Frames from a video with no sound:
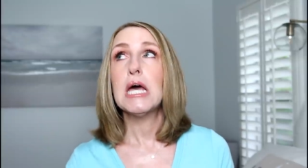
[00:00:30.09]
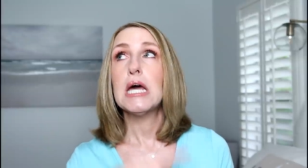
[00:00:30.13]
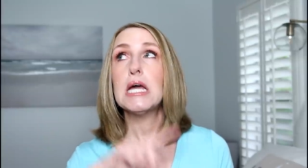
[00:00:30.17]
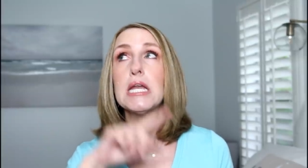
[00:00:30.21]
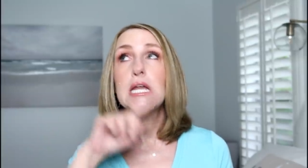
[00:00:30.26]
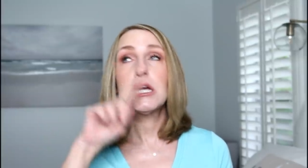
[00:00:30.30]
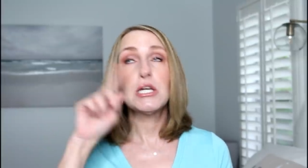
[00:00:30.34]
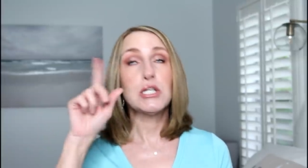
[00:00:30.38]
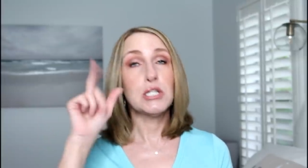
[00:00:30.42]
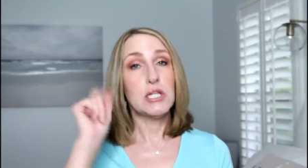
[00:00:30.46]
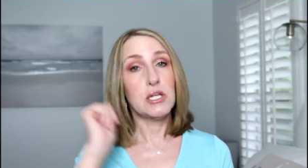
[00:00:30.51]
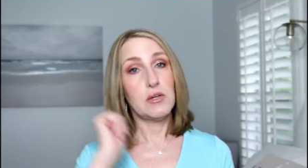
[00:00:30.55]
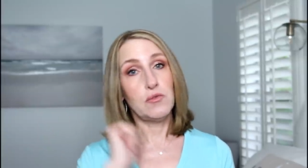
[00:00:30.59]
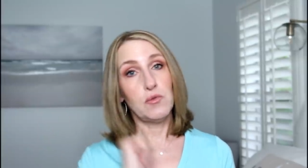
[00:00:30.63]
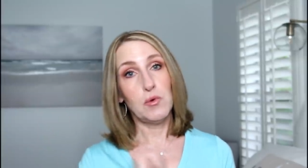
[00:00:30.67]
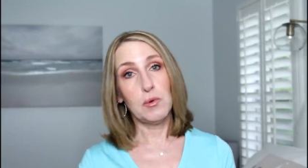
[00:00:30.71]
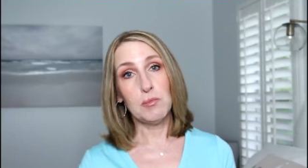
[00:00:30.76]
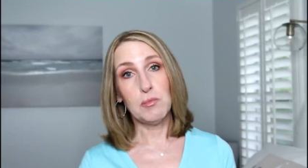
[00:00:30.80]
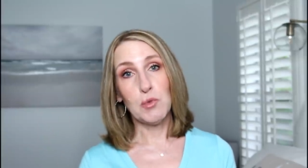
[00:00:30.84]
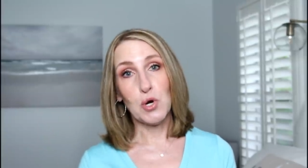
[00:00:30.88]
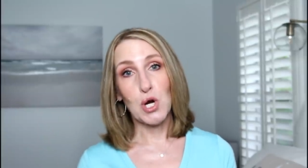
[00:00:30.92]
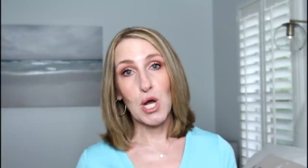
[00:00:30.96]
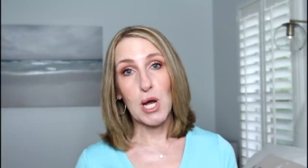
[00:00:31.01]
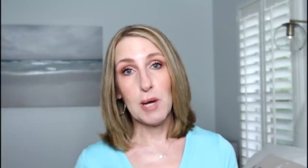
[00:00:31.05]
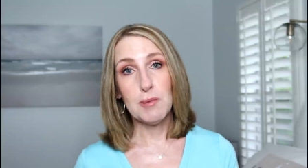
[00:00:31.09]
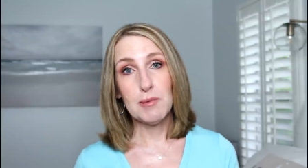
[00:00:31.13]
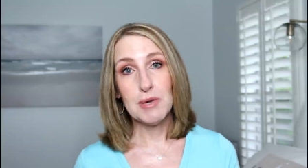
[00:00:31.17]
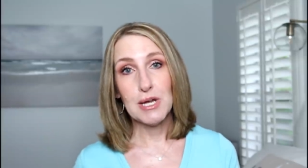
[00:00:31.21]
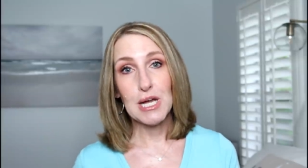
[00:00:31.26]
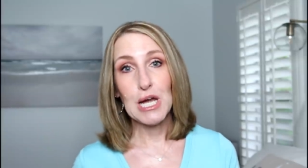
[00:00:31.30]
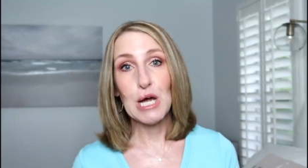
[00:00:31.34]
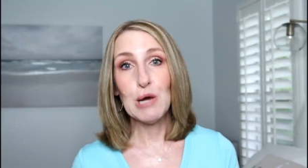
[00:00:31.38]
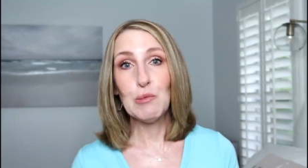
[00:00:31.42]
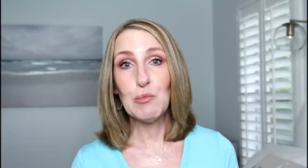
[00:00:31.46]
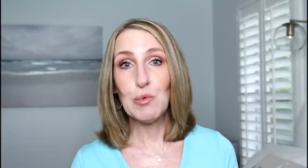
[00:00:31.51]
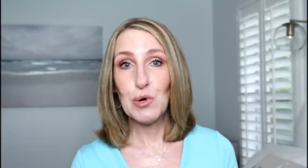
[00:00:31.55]
And actually I have one more
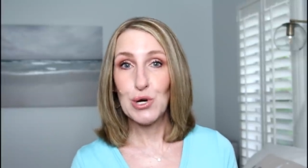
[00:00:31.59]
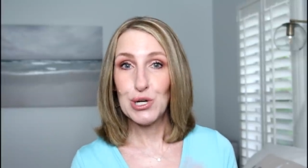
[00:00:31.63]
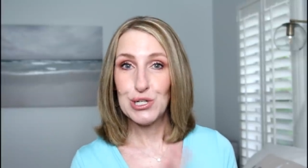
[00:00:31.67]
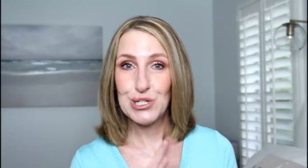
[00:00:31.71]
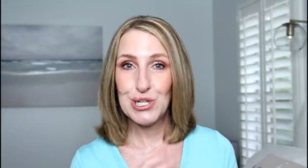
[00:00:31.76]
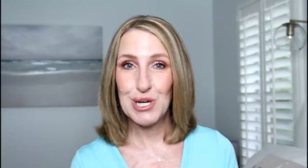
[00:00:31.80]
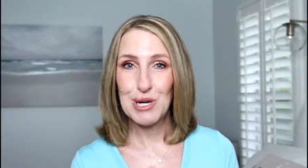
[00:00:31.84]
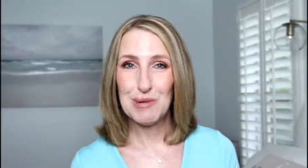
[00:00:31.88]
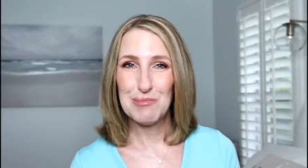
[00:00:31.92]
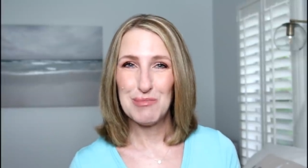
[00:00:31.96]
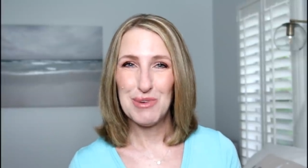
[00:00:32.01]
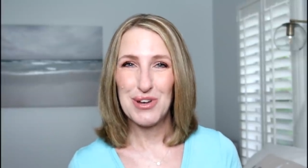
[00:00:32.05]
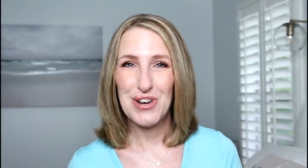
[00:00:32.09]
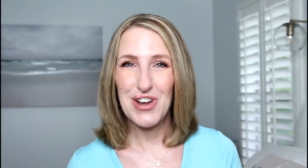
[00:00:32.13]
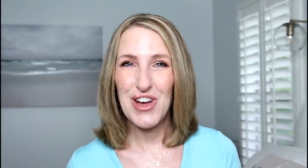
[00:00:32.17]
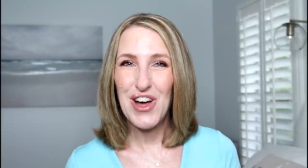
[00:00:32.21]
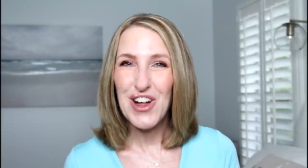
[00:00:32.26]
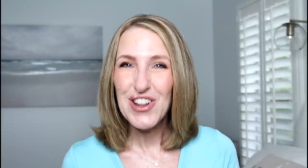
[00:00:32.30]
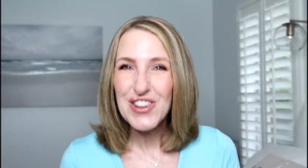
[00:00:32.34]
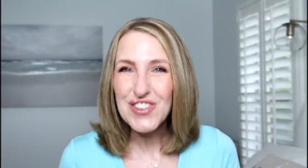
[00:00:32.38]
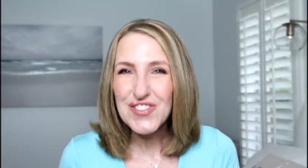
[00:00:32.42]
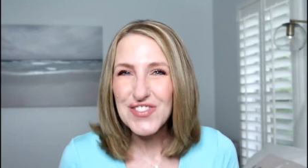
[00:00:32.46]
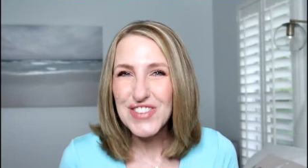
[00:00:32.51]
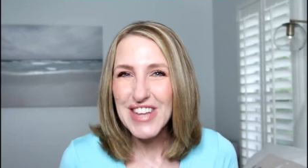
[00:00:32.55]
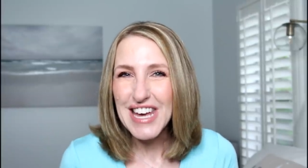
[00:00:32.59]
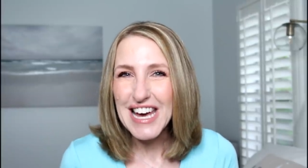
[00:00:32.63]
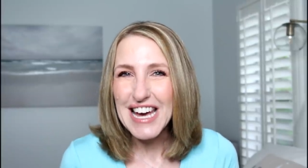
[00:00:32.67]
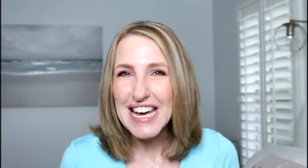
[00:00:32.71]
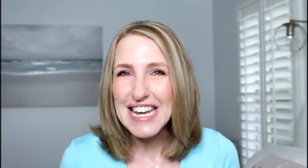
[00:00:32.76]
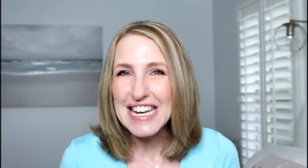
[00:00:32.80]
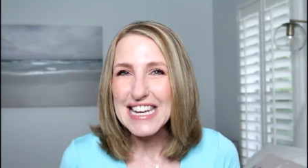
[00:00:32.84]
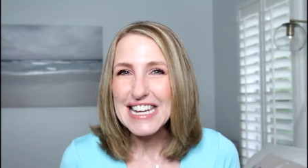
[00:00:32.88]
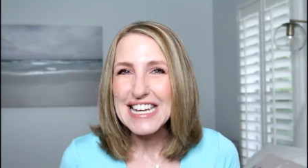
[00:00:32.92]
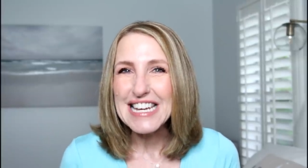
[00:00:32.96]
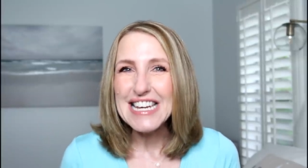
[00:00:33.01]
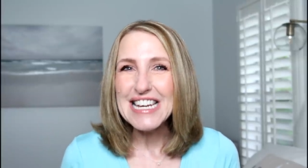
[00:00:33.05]
coming and we're gonna talk about all of
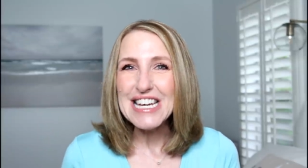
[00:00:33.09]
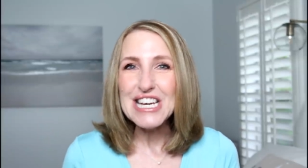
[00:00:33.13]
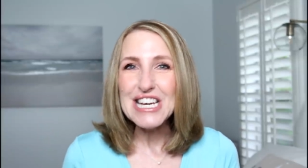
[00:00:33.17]
that.